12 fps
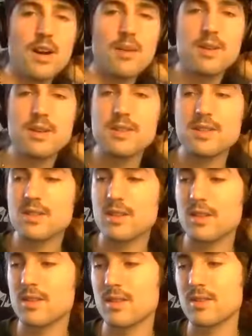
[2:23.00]
mean
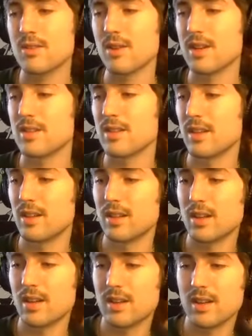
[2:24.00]
it's a strange thing.
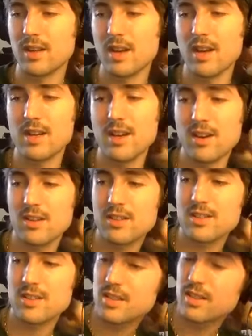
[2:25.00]
I think any
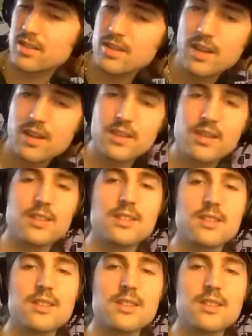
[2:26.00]
artist that's had a